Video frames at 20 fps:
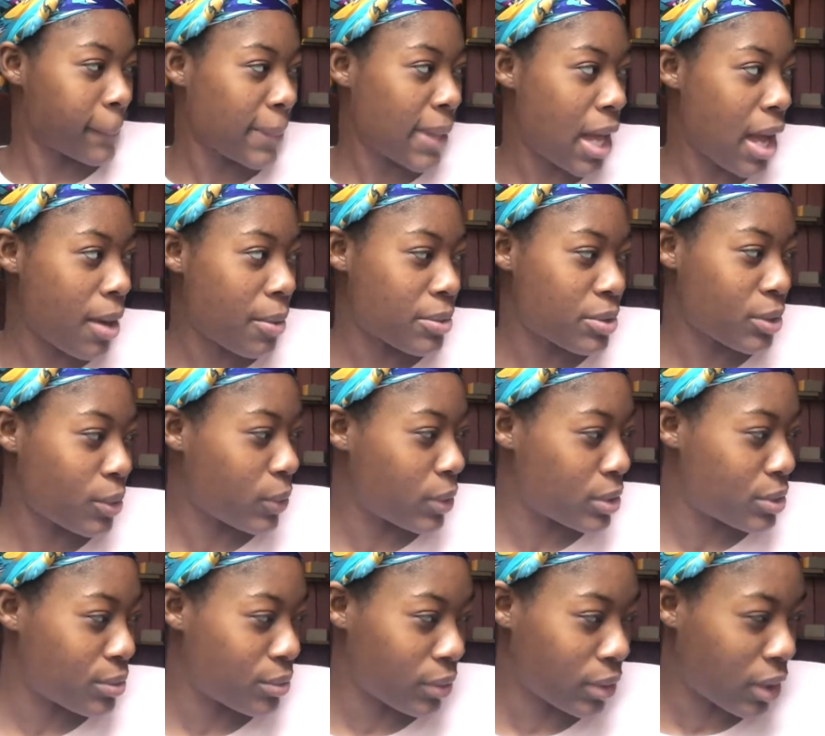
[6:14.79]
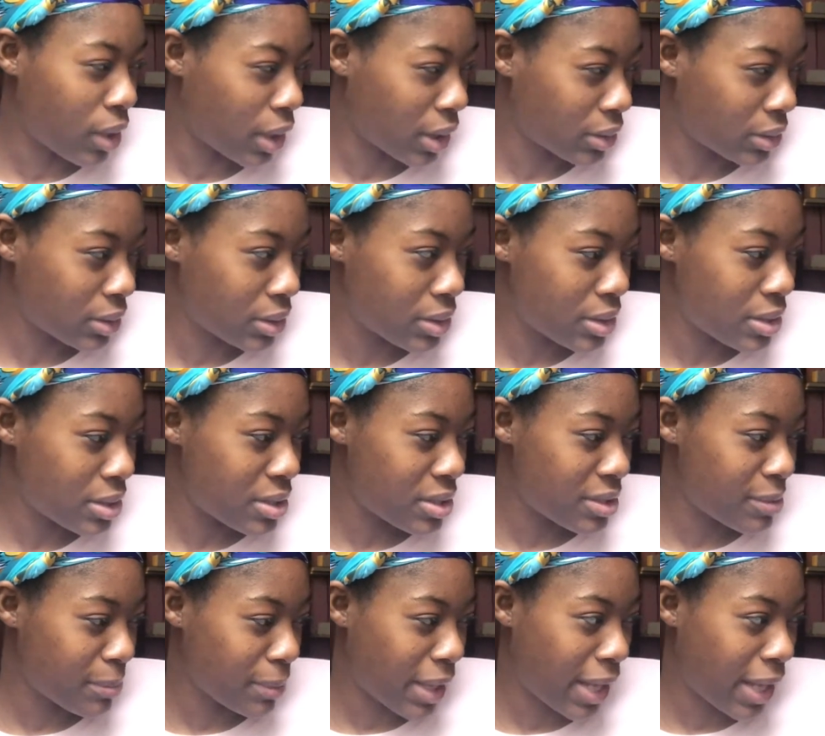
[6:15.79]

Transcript: how I was going to regardless.